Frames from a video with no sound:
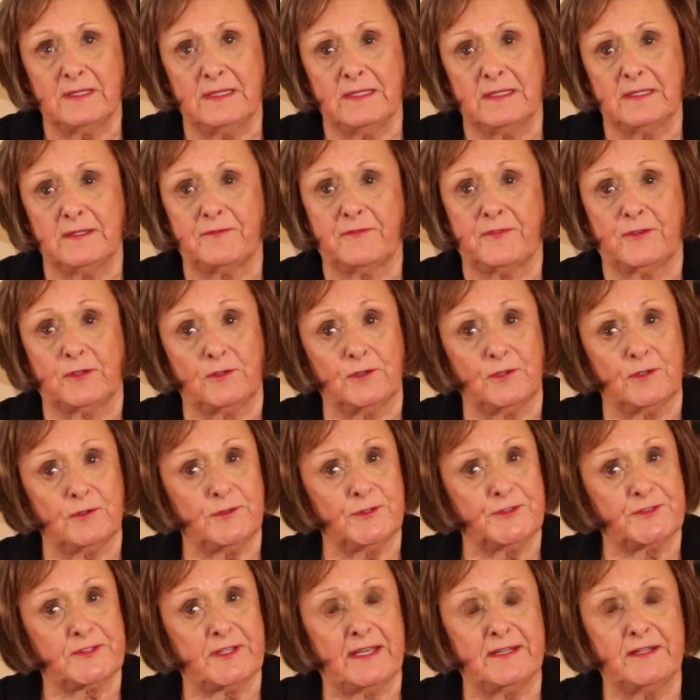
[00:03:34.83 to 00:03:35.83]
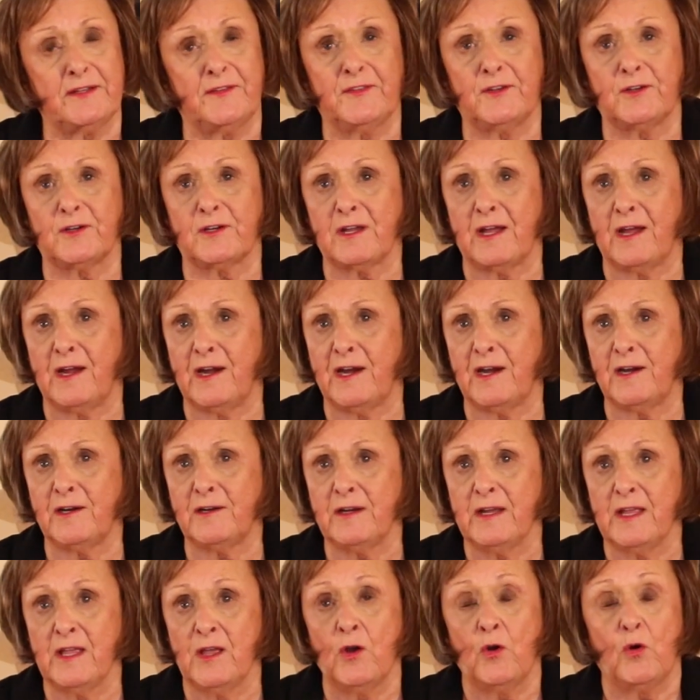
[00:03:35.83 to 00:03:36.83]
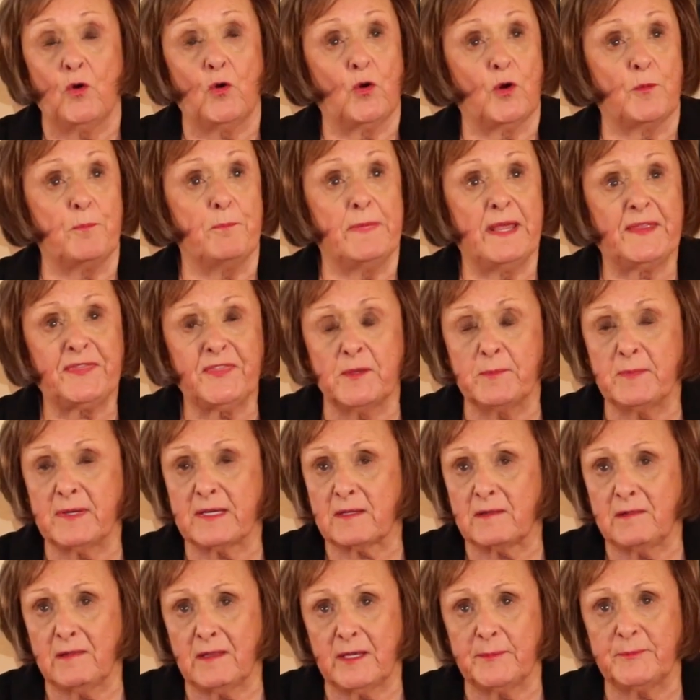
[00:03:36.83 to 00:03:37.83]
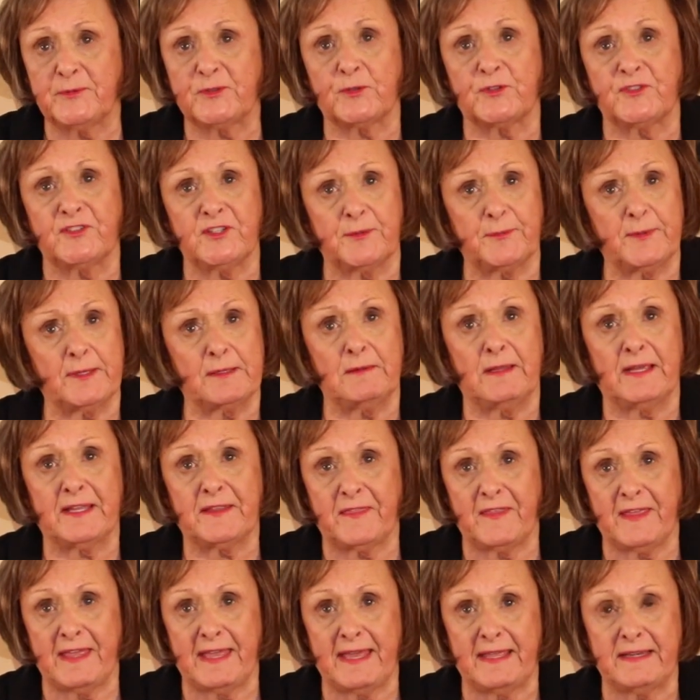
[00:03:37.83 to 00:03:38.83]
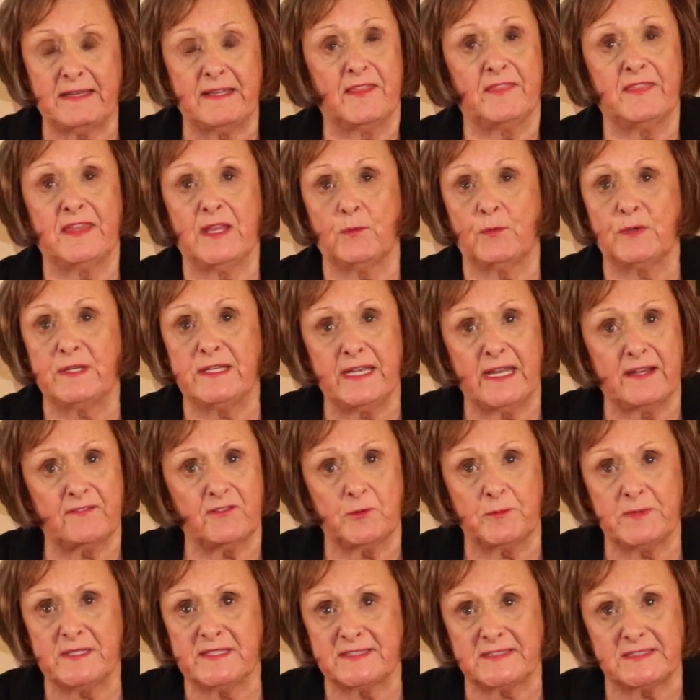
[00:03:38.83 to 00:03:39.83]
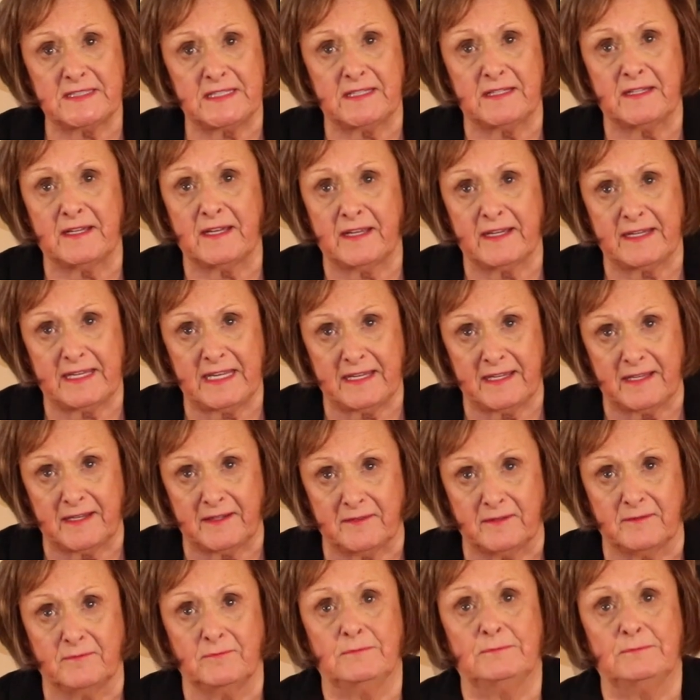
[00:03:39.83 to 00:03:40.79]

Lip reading: And if the girls got in their car or met them at clubs or something like that, they would never be seen again.